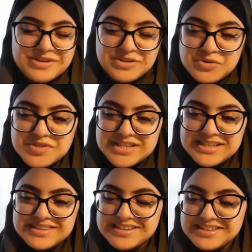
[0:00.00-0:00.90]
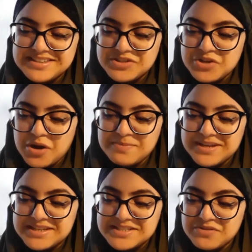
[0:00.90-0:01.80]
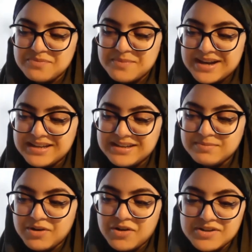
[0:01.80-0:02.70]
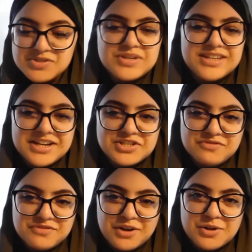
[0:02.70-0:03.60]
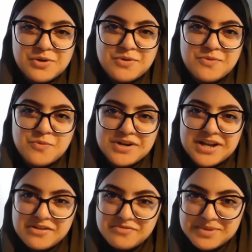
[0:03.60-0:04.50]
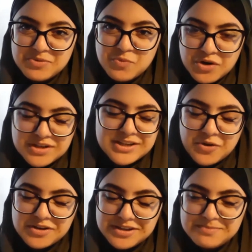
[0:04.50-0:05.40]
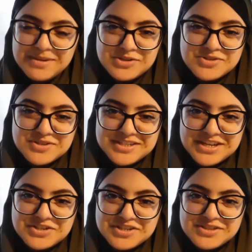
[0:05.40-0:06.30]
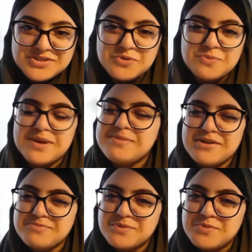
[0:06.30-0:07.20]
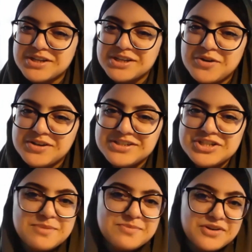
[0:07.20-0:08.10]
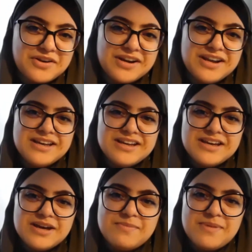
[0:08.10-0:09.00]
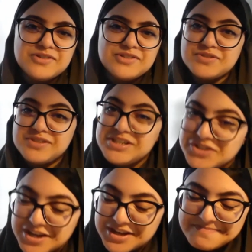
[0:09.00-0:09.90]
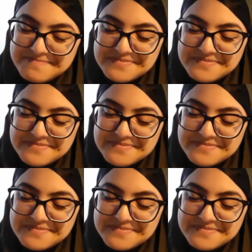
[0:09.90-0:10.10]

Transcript: using the topics of my blogs, you can actually follow what I've been working on in my dissertation. So maybe I've been working on a chapter about Tunisia,